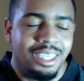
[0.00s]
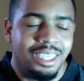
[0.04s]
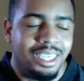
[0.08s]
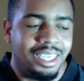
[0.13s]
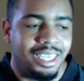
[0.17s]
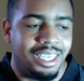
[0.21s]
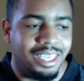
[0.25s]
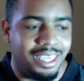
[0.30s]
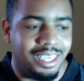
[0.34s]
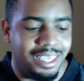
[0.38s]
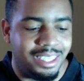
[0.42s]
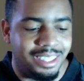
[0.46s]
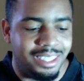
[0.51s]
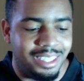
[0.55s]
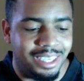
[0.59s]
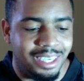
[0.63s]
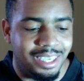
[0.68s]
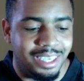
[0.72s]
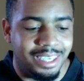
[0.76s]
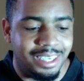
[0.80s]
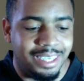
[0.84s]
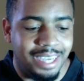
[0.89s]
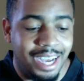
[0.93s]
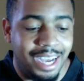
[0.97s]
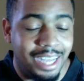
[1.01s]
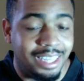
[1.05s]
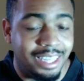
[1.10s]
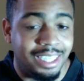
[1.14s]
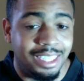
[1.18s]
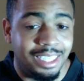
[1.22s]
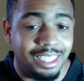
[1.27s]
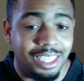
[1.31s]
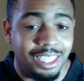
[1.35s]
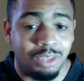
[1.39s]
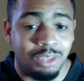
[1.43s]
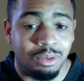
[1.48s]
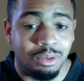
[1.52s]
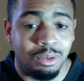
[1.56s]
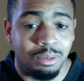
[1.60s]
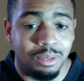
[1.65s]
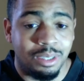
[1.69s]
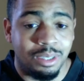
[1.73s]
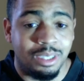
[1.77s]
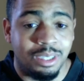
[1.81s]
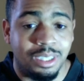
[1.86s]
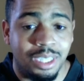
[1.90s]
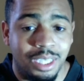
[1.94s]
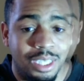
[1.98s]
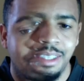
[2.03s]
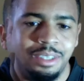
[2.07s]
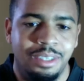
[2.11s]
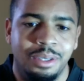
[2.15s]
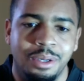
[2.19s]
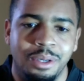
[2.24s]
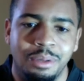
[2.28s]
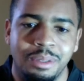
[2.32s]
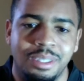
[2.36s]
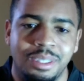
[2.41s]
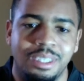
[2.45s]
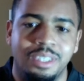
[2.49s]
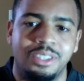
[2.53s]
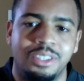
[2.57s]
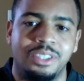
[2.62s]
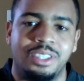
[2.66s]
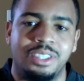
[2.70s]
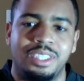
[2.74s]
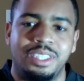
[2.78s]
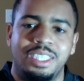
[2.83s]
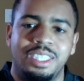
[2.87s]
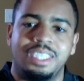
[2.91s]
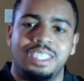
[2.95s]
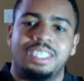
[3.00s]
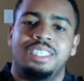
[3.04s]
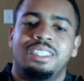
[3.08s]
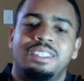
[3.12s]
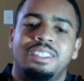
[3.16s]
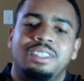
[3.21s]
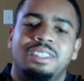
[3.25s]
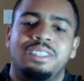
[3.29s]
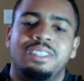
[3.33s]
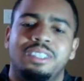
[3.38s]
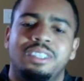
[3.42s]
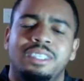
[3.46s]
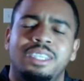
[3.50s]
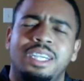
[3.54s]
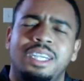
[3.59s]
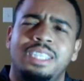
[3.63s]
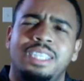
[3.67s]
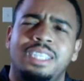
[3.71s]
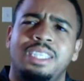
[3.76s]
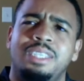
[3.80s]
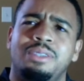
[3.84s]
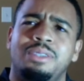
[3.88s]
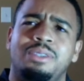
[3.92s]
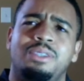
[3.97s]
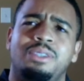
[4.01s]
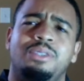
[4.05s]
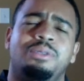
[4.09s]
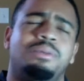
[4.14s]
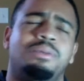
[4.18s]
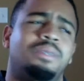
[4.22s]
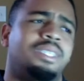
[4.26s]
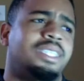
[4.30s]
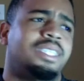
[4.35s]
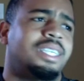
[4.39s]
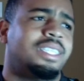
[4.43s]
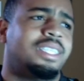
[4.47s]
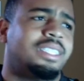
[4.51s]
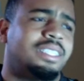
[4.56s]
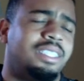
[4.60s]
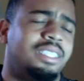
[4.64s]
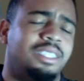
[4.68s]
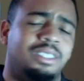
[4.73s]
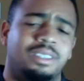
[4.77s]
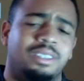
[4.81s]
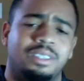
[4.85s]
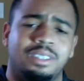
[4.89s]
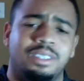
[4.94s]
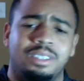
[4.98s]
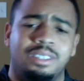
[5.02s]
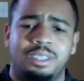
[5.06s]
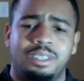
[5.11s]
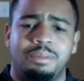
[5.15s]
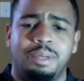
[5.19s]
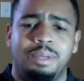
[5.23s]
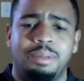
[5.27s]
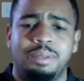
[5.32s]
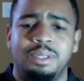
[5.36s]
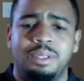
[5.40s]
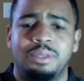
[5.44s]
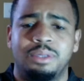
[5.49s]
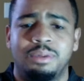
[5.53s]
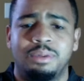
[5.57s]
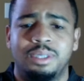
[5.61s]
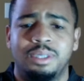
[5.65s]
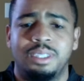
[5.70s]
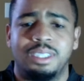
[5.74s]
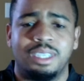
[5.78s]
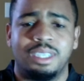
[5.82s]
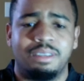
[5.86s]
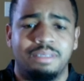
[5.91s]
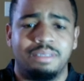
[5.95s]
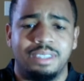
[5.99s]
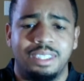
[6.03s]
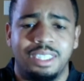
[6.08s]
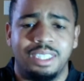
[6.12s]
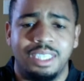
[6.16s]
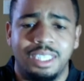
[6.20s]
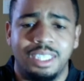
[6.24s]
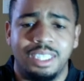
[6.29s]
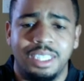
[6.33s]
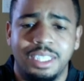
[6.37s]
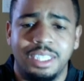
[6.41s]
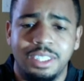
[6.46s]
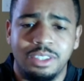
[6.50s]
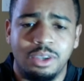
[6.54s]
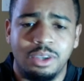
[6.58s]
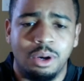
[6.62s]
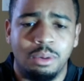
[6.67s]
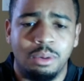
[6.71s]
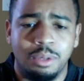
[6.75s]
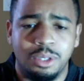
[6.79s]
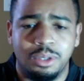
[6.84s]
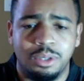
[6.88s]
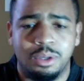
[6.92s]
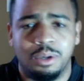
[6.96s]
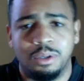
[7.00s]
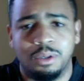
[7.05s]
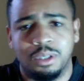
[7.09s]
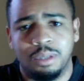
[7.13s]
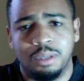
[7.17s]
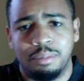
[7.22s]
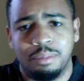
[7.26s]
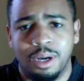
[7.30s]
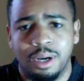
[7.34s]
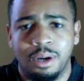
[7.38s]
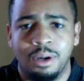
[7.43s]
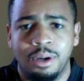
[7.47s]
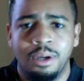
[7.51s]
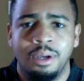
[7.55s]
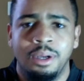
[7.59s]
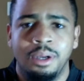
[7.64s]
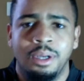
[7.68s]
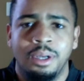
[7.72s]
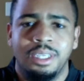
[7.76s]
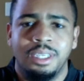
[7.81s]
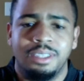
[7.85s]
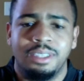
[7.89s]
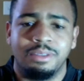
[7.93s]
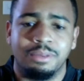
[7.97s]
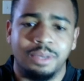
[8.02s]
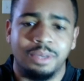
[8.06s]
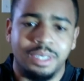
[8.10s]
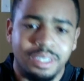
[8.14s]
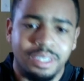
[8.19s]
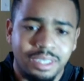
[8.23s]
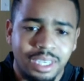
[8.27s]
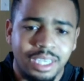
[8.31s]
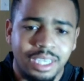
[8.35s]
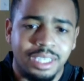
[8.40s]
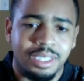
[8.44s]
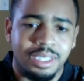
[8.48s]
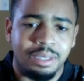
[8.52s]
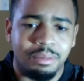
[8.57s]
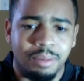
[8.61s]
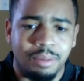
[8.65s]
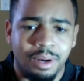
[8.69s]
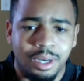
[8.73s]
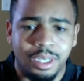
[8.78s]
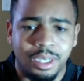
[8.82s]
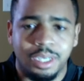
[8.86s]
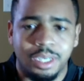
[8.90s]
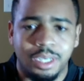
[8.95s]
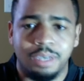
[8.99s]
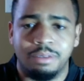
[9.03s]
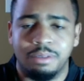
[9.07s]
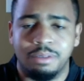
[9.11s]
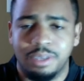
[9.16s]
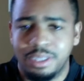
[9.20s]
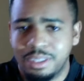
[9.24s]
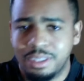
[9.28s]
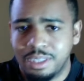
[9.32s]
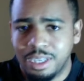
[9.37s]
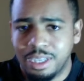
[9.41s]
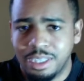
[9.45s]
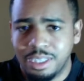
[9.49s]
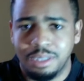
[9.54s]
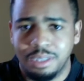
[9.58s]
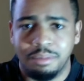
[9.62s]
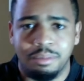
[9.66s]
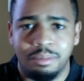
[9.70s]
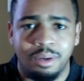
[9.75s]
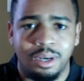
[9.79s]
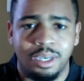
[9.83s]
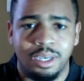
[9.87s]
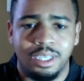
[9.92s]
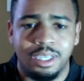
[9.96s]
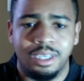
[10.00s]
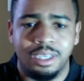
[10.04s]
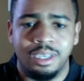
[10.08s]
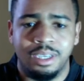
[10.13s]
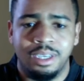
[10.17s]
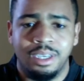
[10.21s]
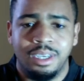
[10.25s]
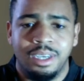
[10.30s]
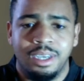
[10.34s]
And I think that's what we're seeing. You know, what's interesting is earlier, I think it was in 2018 or earlier, maybe in 2017, he's always talked about resetting the market, resetting the market.